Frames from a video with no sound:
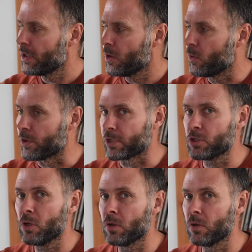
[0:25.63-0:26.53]
were the
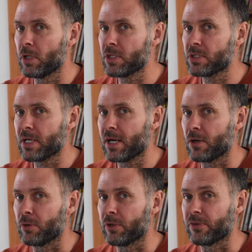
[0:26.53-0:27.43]
tallest
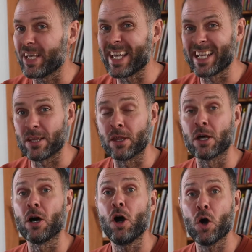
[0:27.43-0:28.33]
towers in
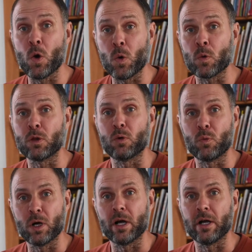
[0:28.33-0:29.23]
the whole
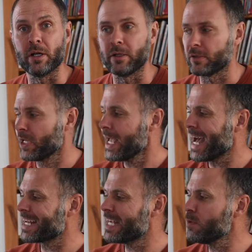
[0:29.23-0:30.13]
world.
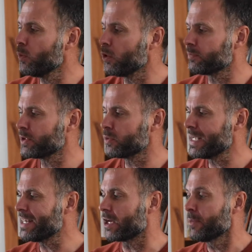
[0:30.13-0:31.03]
And he walked
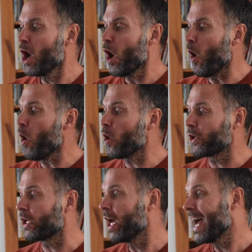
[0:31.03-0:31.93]
between them
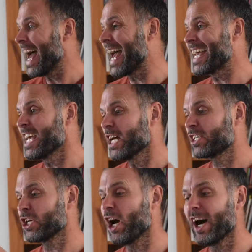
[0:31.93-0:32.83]
on a
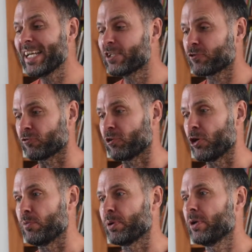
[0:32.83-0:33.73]

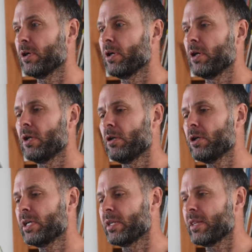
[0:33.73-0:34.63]
tightrope.
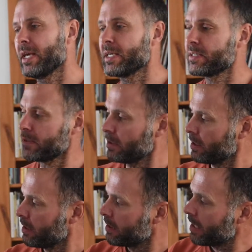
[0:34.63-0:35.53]
Look at this.
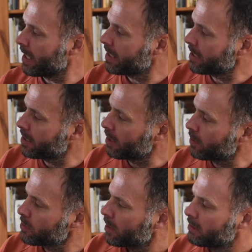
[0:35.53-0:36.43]
There he goes.